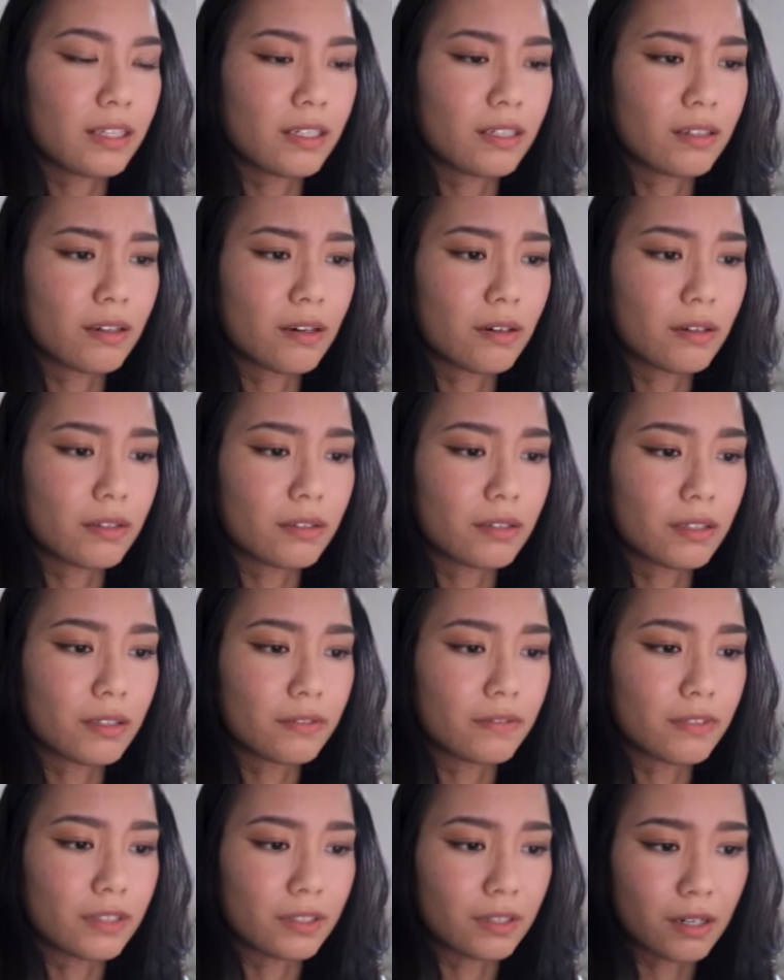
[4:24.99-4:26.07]
then all
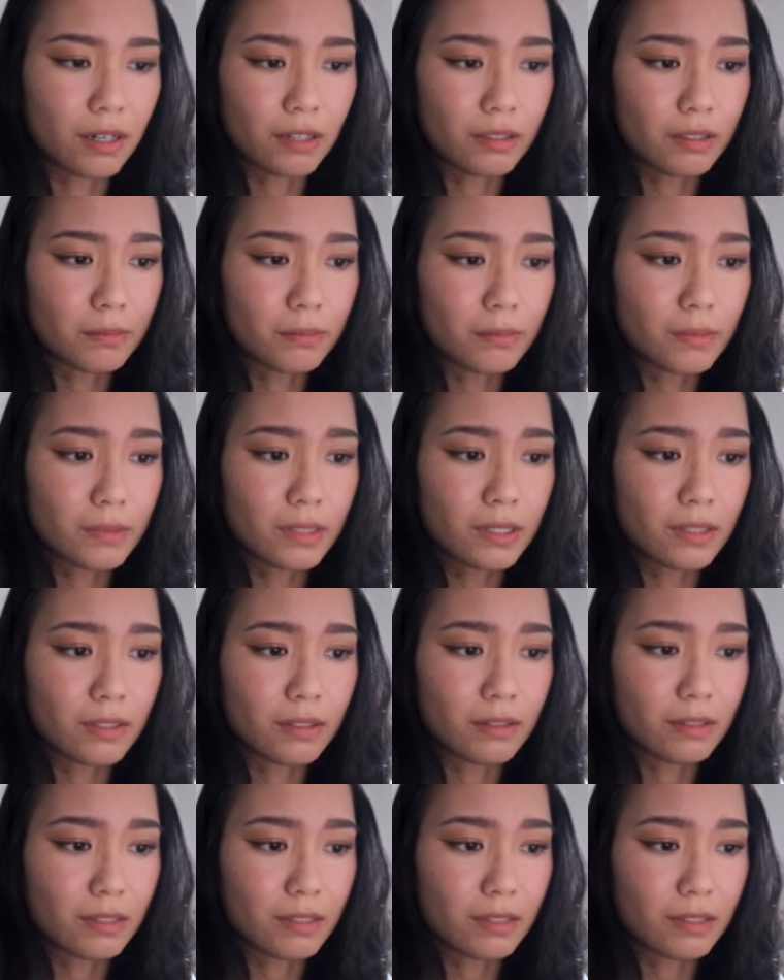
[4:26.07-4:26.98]
of the columns